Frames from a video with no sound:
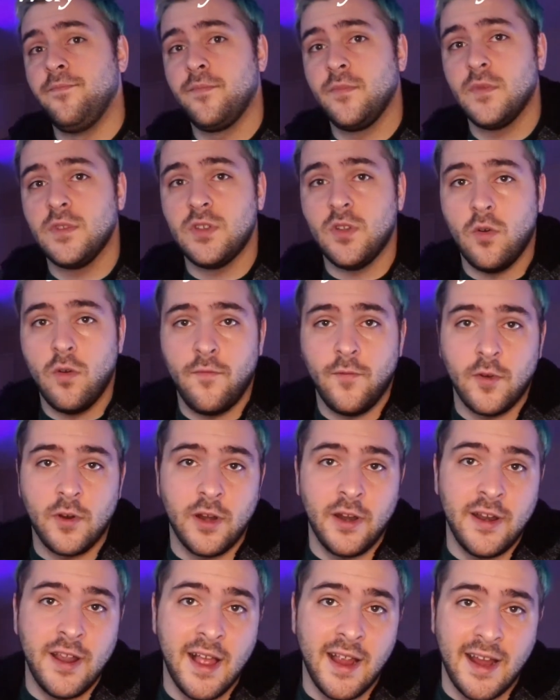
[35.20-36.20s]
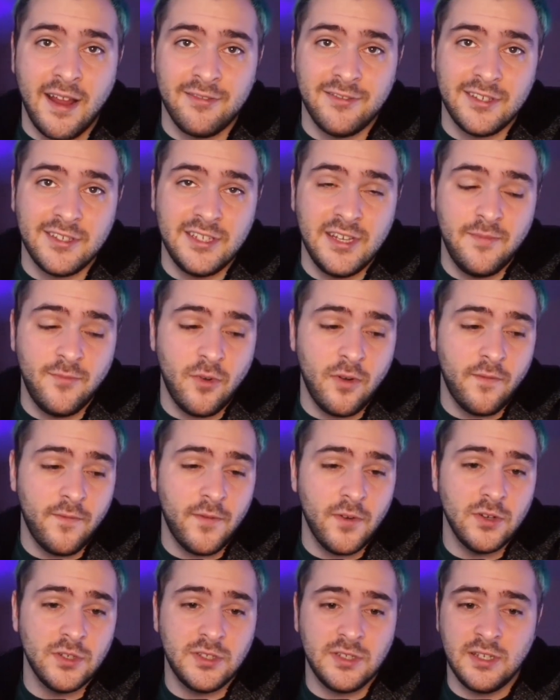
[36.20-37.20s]
So if we're gonna knock out the cheap one
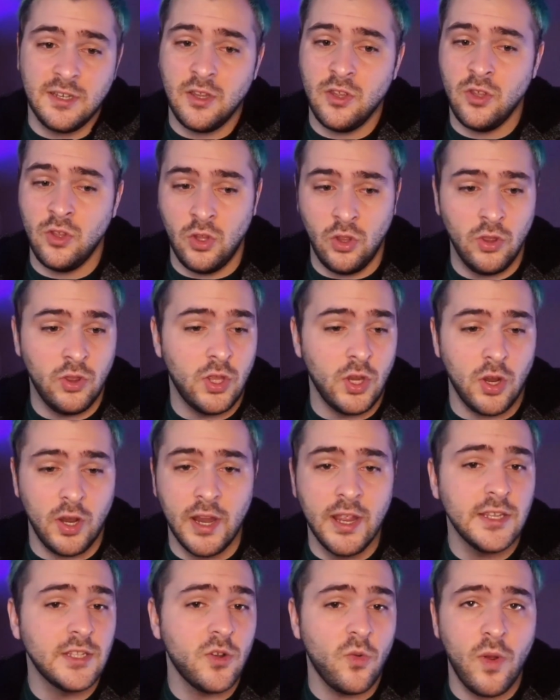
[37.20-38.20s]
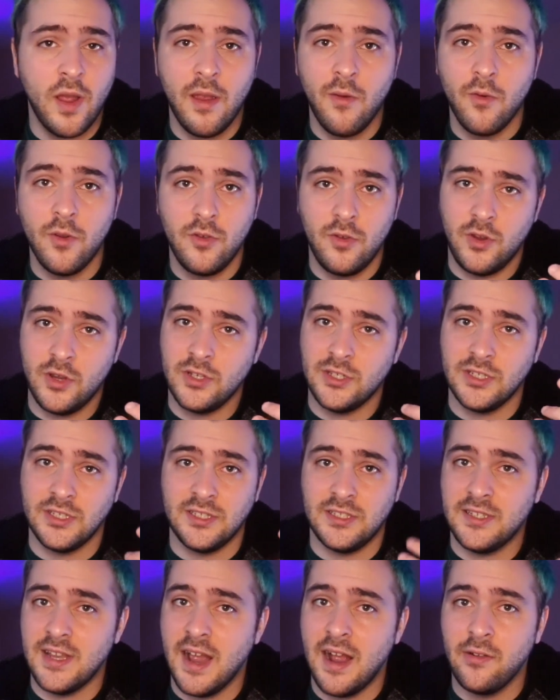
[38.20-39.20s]
first, there is a way where you can just
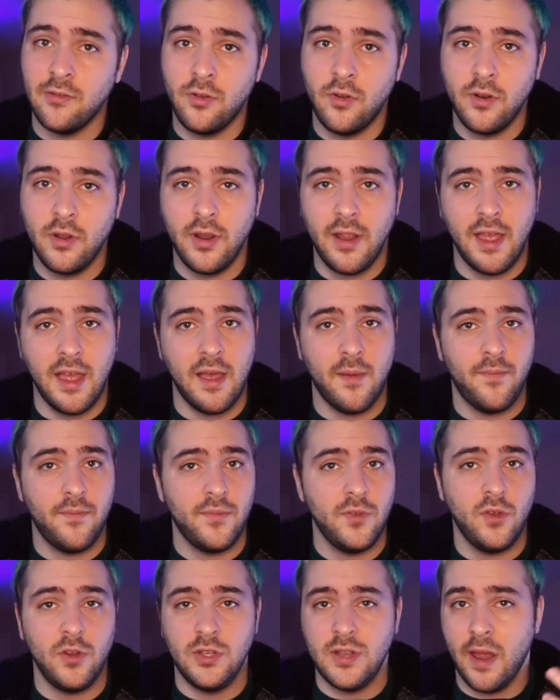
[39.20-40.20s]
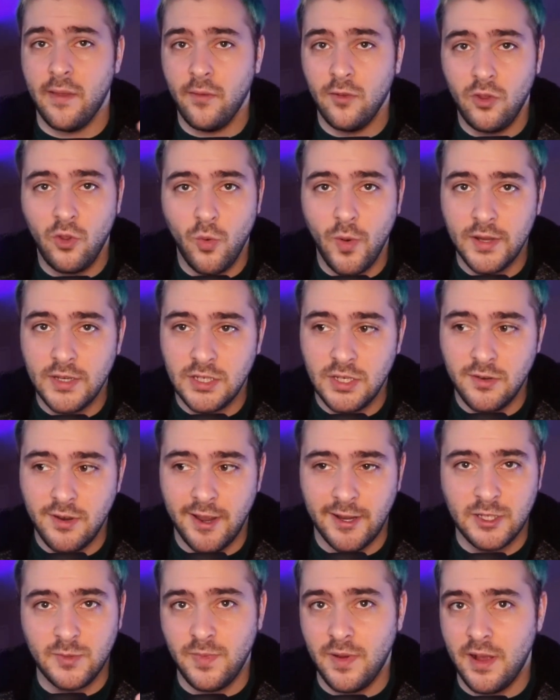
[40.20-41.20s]
download an app. You can download Twitch to your
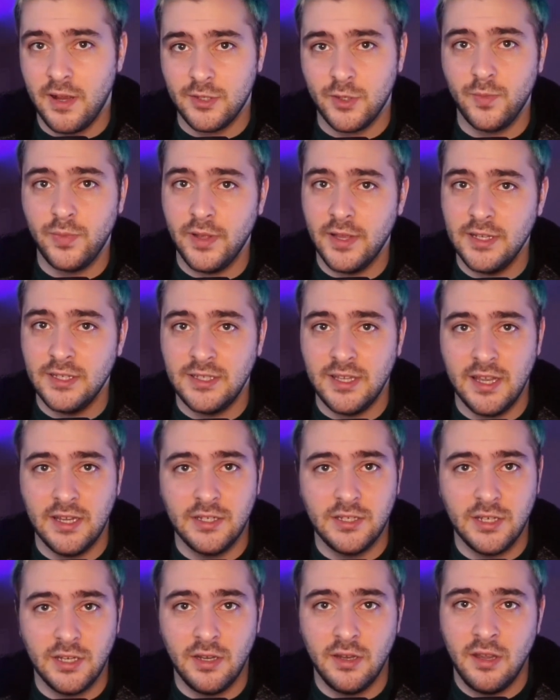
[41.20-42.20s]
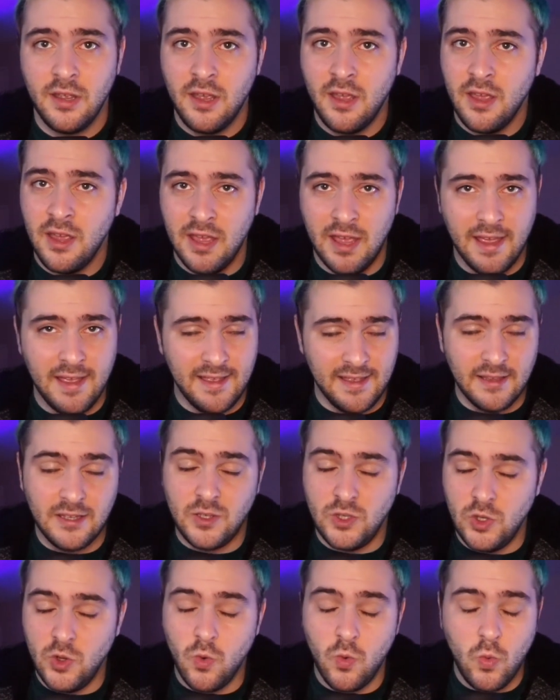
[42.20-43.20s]
Xbox or PlayStation. It's
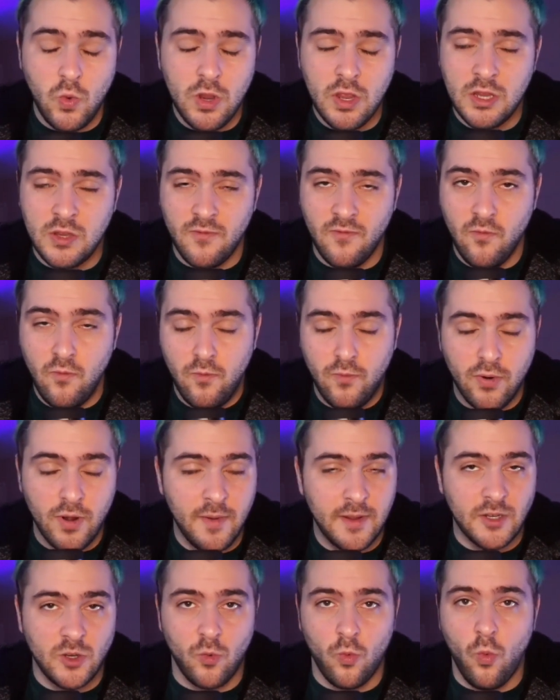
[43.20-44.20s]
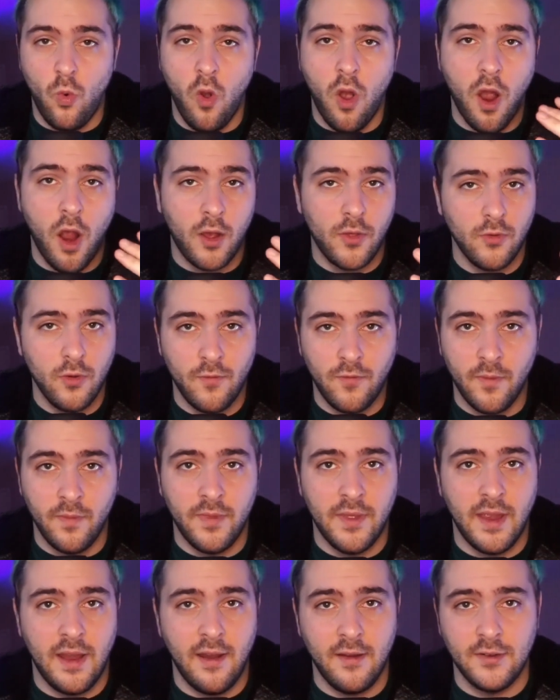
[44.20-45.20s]
pretty much a walkthrough from
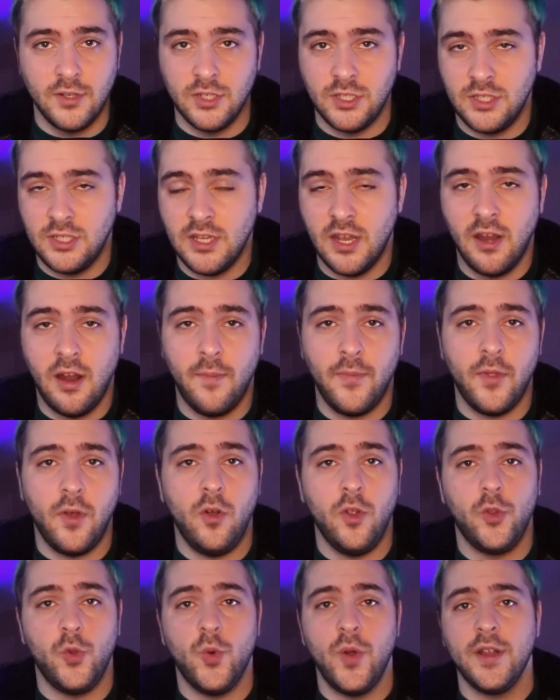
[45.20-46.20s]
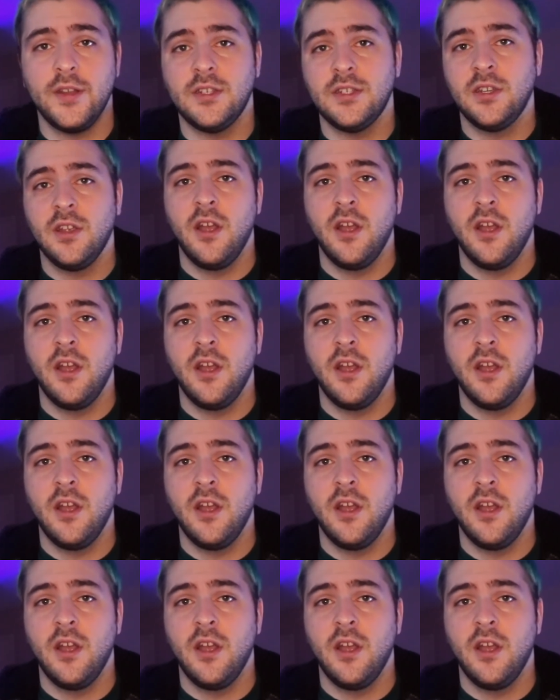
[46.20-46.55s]
there, just setting up the whole Twitch.